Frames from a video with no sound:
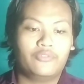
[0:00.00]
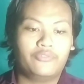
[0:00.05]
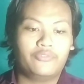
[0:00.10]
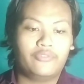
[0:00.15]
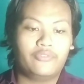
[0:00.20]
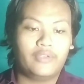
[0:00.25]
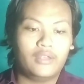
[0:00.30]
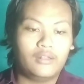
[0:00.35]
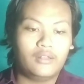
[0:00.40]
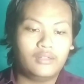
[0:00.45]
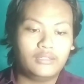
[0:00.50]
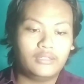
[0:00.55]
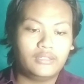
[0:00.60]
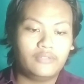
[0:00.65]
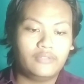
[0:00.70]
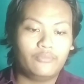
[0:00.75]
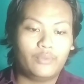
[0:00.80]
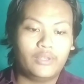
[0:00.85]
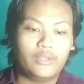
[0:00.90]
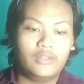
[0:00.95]
Fill
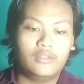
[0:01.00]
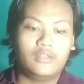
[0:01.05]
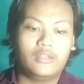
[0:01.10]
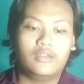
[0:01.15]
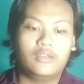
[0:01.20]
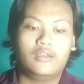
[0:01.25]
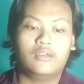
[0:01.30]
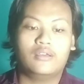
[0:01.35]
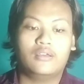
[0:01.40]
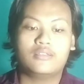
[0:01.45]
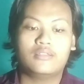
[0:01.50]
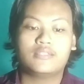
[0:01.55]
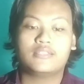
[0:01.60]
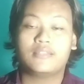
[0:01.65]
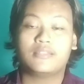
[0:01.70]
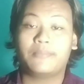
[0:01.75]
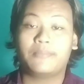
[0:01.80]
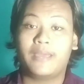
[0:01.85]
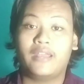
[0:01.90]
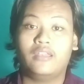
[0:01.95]
with the
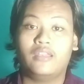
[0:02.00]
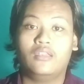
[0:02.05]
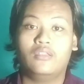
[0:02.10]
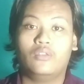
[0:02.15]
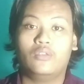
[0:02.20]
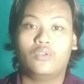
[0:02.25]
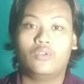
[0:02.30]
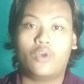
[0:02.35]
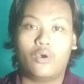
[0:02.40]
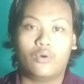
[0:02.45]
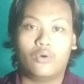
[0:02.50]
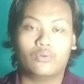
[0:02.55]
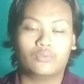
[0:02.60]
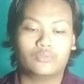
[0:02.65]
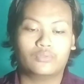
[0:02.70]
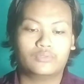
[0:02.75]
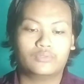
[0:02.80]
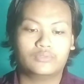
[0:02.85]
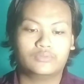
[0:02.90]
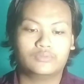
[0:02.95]
cement dough.
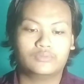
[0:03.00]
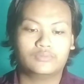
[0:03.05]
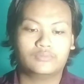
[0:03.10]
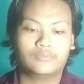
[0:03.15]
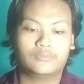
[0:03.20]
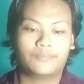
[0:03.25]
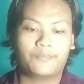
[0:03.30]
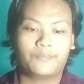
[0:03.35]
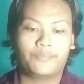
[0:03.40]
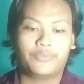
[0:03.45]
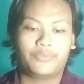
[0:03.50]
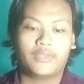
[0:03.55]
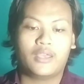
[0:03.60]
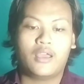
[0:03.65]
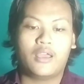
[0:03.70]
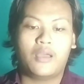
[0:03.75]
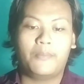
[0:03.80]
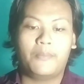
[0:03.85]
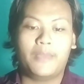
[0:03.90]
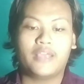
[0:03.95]

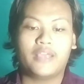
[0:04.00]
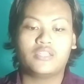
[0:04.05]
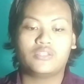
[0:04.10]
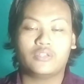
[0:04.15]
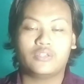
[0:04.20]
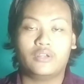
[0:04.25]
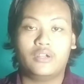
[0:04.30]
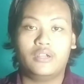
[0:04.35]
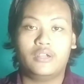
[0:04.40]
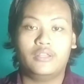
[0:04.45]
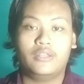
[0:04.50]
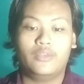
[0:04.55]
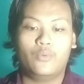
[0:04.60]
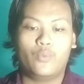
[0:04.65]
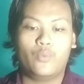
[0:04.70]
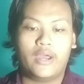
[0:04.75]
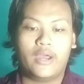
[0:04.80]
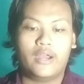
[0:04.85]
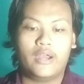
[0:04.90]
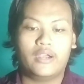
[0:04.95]
Make sure the
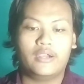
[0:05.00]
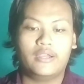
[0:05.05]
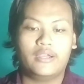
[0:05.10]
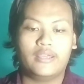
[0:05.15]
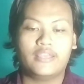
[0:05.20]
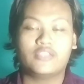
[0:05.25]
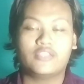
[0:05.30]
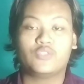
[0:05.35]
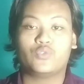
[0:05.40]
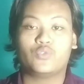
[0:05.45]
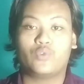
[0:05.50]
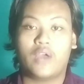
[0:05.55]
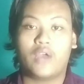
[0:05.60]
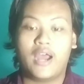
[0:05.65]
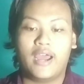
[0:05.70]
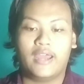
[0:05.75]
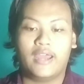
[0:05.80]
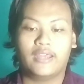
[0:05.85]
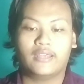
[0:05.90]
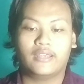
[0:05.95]
wire is
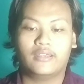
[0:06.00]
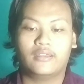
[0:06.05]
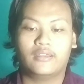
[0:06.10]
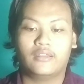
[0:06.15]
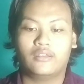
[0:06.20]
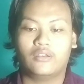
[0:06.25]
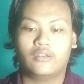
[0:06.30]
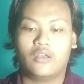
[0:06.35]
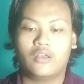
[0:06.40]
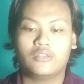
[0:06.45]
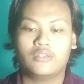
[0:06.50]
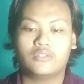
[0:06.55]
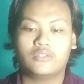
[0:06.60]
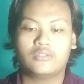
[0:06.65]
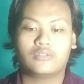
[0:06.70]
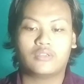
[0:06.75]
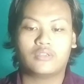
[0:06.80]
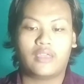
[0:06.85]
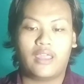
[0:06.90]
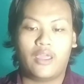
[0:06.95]
dry, not
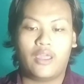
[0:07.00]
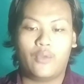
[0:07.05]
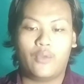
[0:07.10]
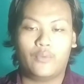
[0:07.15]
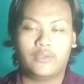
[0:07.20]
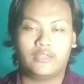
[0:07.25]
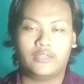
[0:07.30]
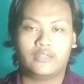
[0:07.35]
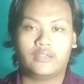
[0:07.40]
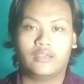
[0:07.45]
skewed.